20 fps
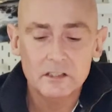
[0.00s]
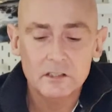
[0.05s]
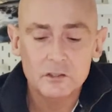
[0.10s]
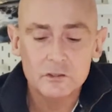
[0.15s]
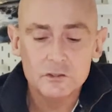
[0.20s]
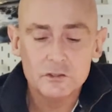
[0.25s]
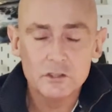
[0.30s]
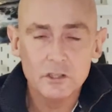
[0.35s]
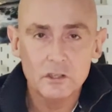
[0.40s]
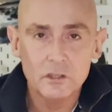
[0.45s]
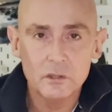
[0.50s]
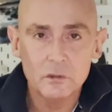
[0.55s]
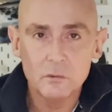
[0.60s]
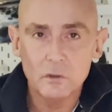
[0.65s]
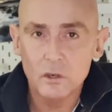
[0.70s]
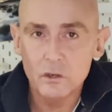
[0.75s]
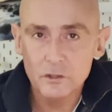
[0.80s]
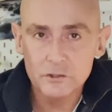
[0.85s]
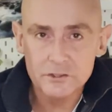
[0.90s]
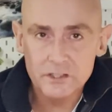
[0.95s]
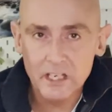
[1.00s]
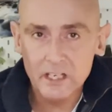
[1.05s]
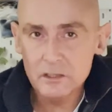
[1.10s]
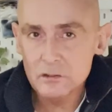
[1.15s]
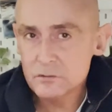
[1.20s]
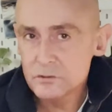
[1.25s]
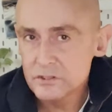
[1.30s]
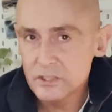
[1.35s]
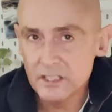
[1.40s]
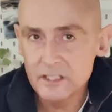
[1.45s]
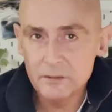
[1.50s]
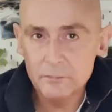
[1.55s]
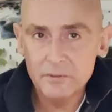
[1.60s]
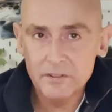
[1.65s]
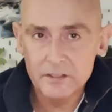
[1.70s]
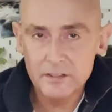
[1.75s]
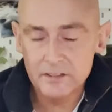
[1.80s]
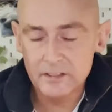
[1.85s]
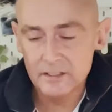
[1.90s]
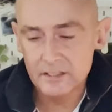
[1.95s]
So hotels,
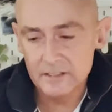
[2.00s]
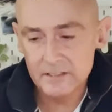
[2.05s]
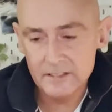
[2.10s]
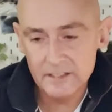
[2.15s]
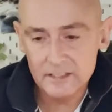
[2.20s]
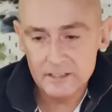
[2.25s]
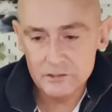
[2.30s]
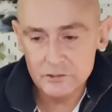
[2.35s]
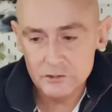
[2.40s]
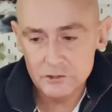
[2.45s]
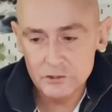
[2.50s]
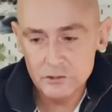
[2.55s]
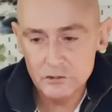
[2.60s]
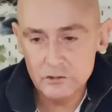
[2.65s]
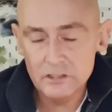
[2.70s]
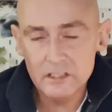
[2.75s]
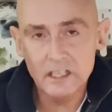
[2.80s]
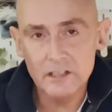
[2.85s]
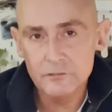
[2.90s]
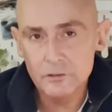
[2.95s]
anything like that, you couldn't have